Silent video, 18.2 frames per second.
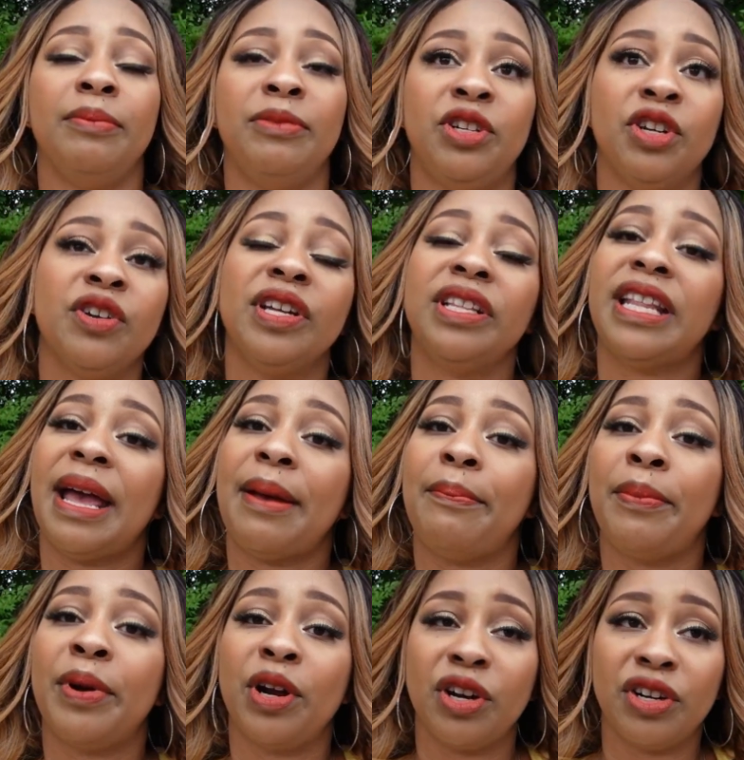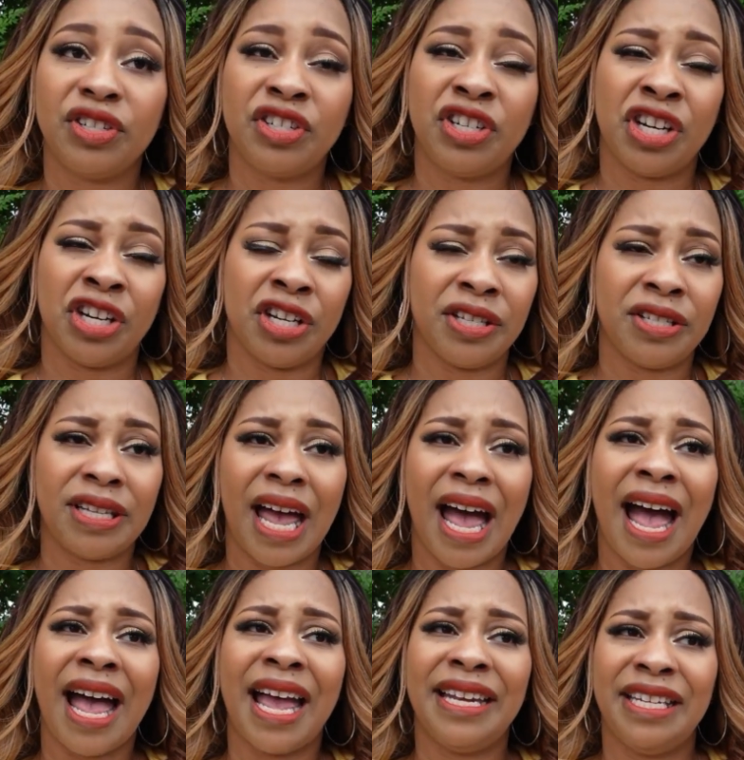During that purchase,
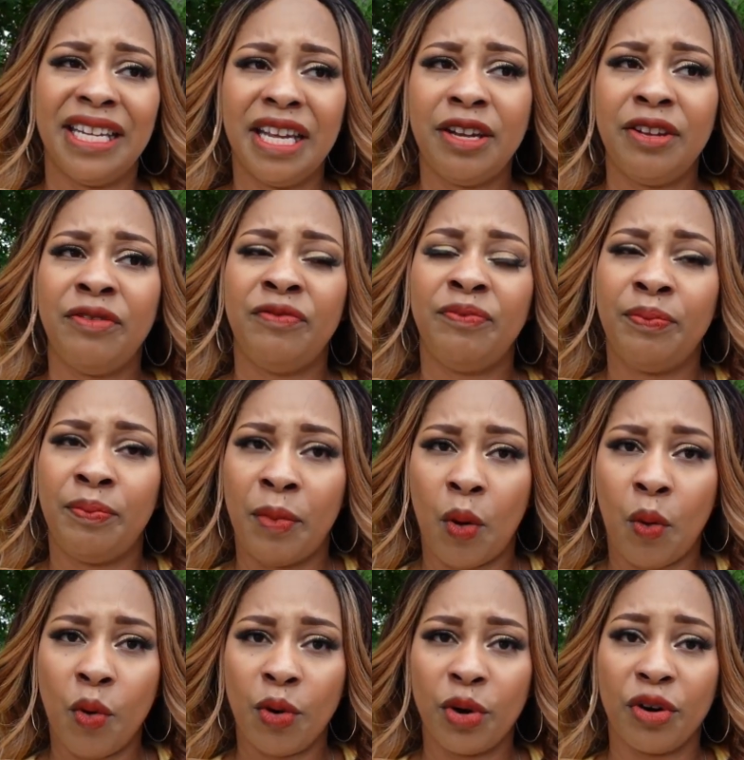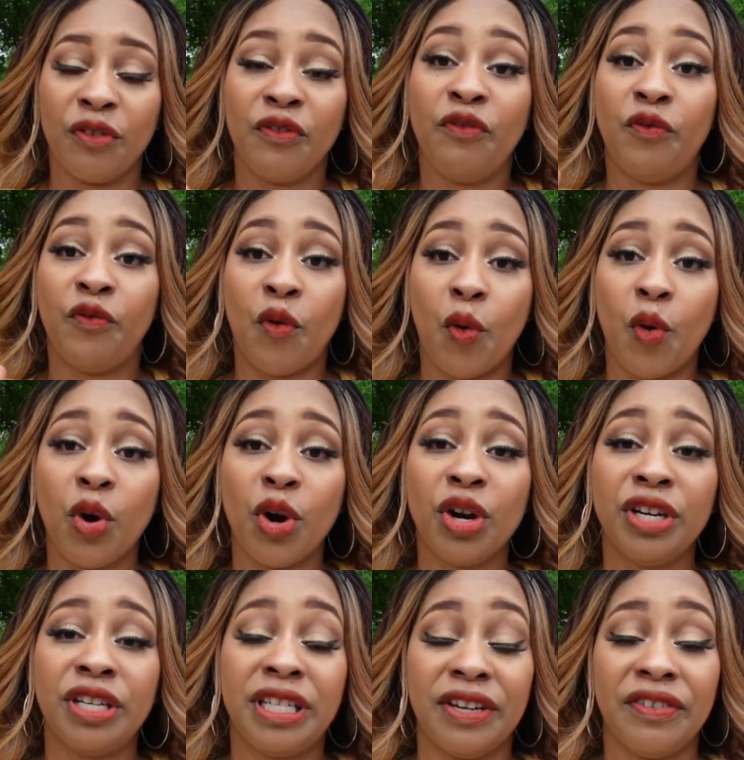I did order
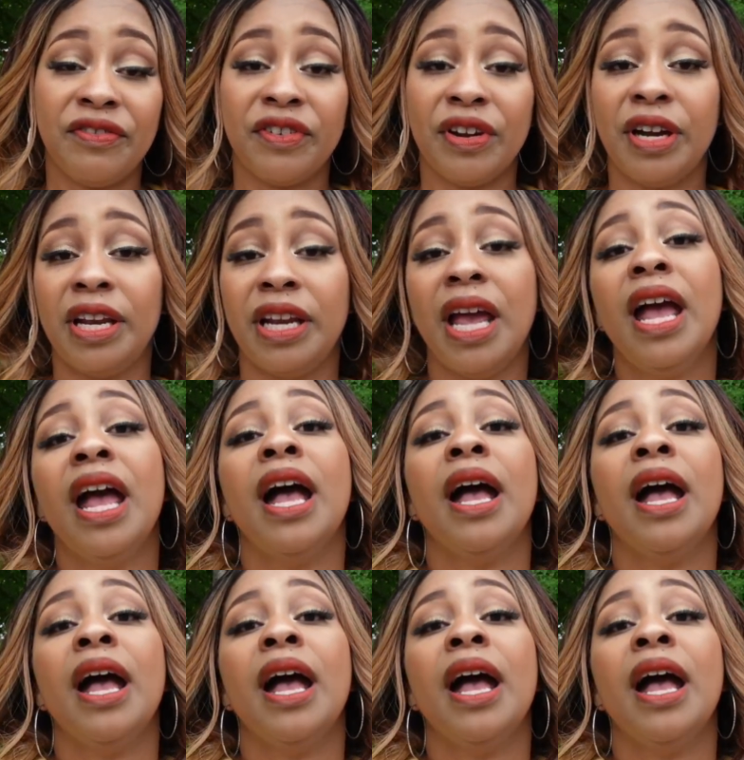4 different